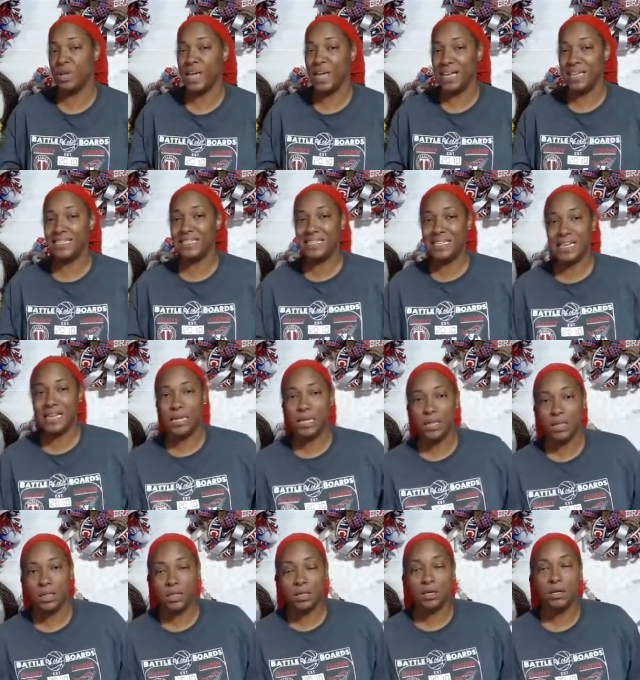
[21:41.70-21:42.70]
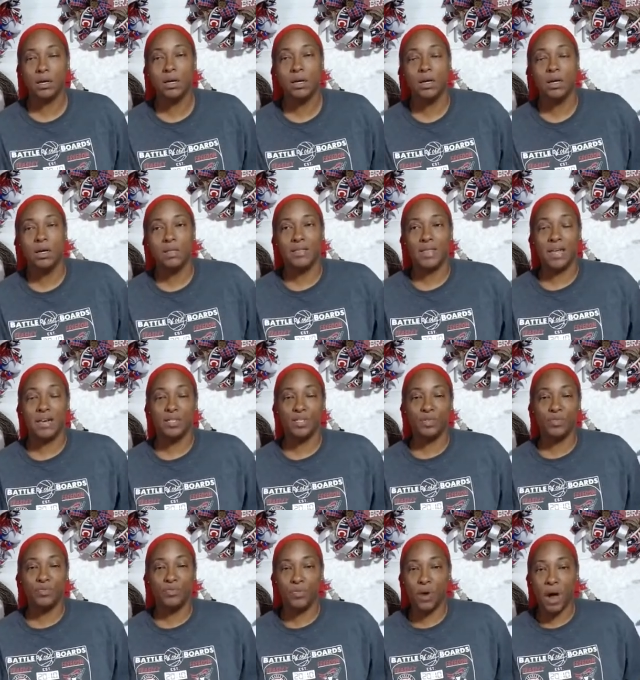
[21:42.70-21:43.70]
18th. That
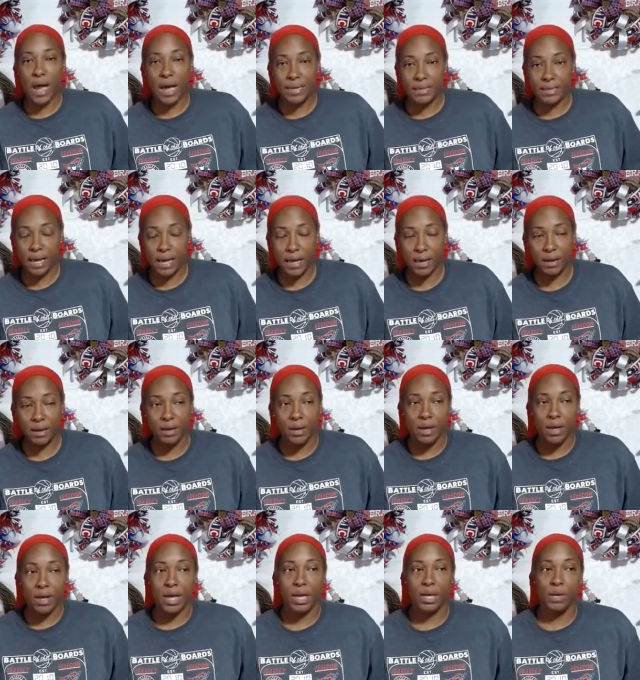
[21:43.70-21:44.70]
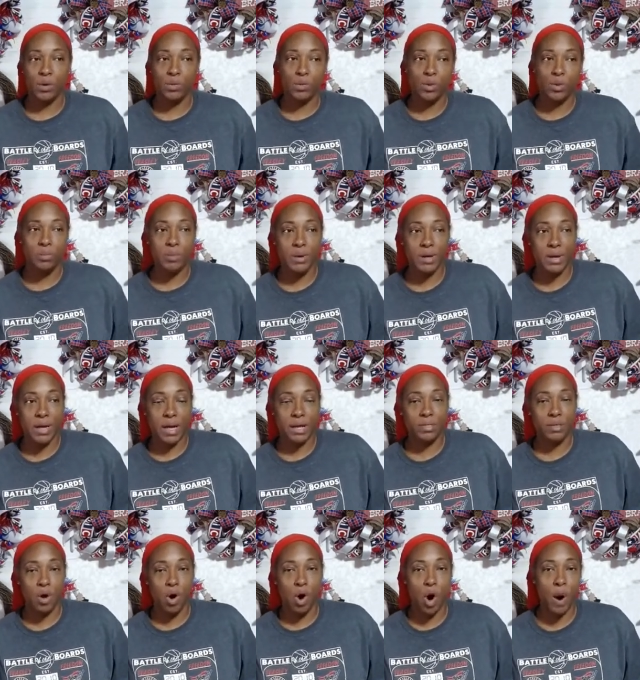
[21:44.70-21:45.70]
is a Friday, and it will be
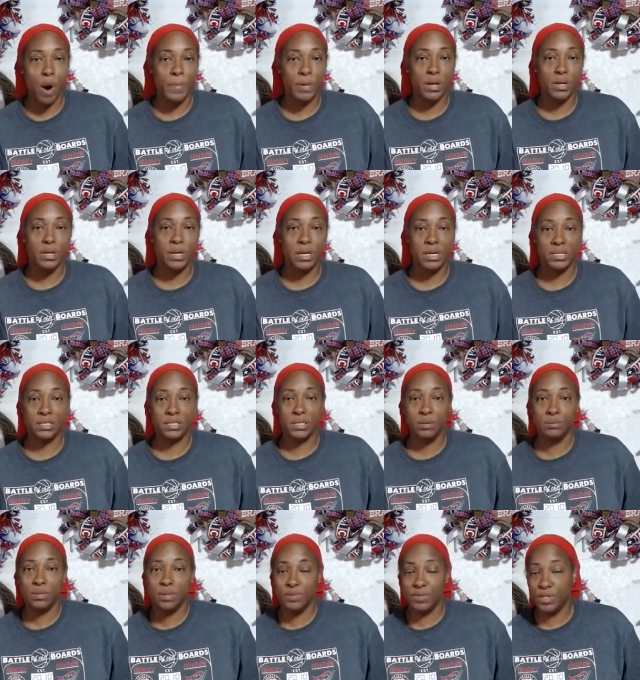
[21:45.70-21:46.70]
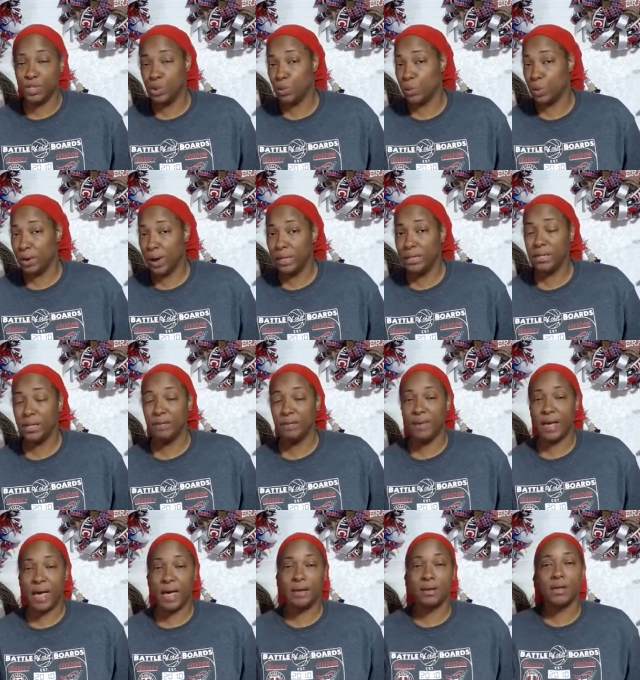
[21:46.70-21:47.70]
at the Harmony Lake subdivision where I
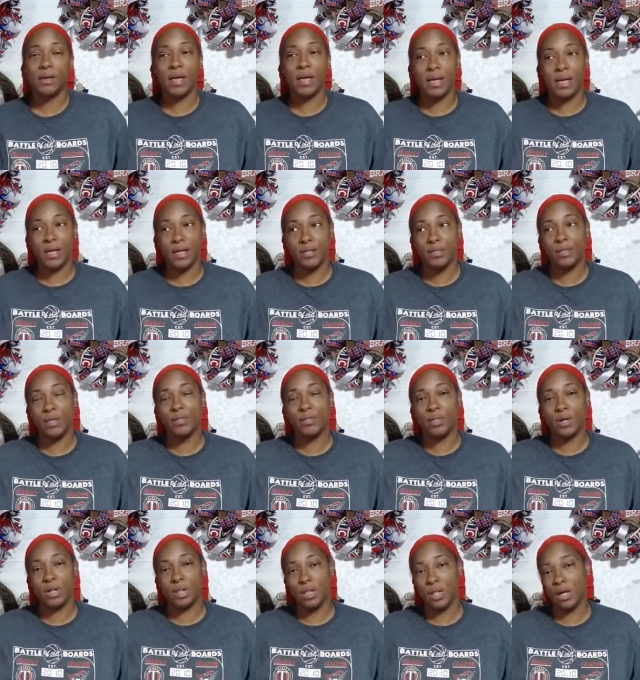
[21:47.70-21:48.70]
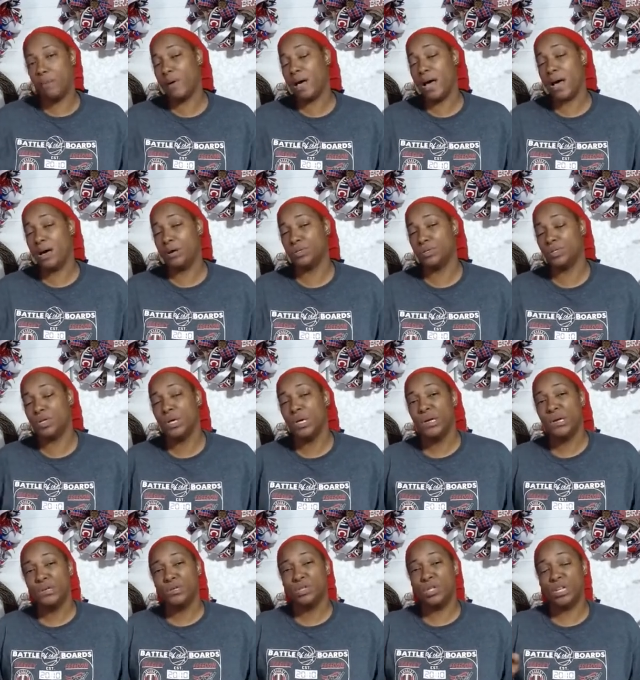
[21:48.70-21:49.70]
live at in the clubhouse.
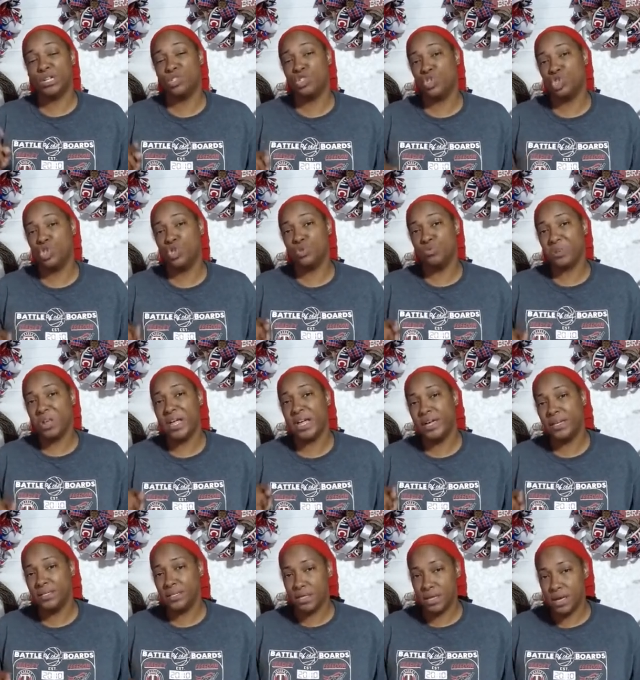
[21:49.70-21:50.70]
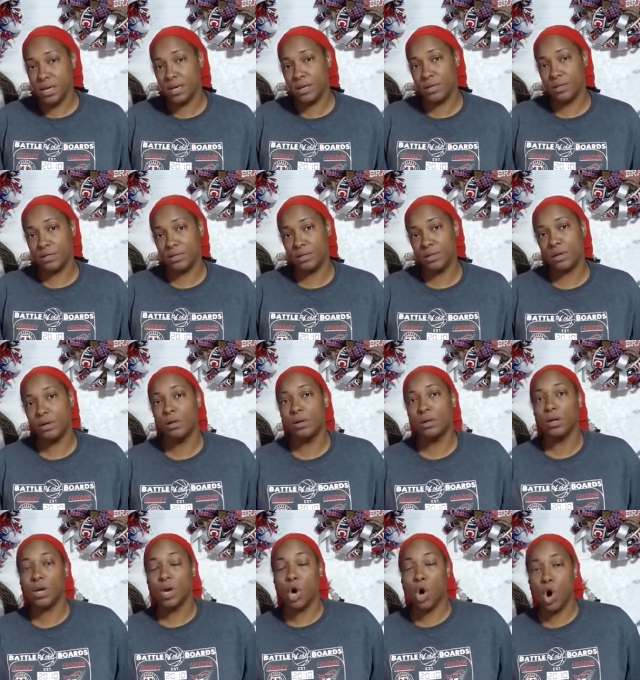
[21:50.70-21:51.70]
So that's June 18th
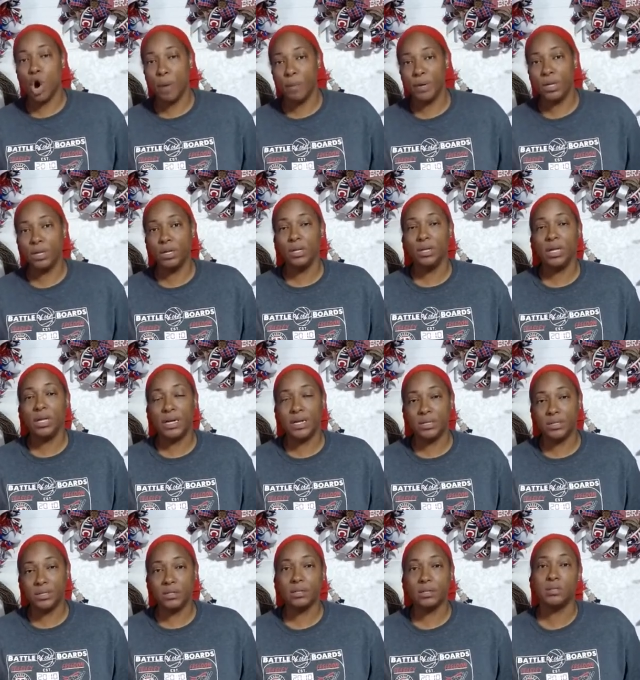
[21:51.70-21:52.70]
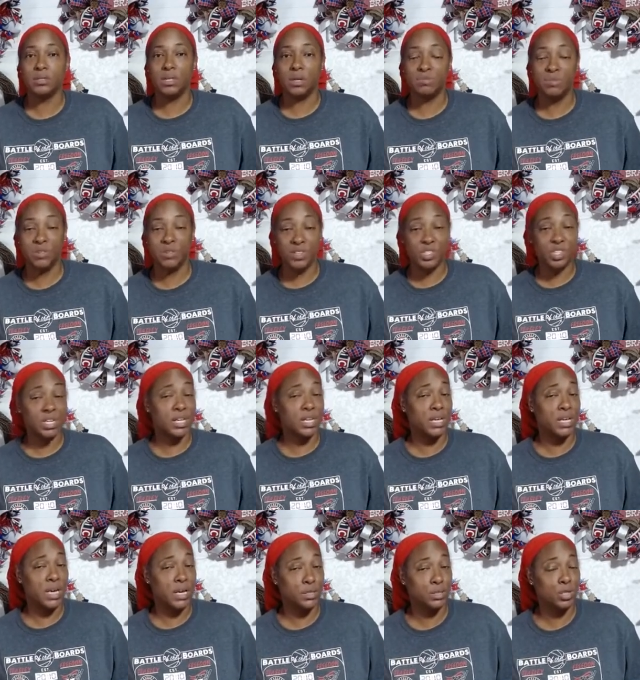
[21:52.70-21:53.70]
in Harmony Lakes subdivision in
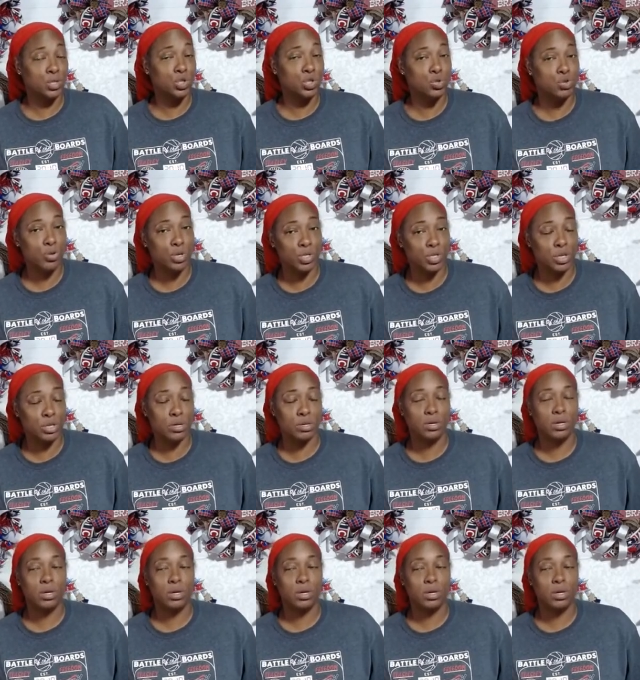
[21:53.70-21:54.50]
Canton, Georgia,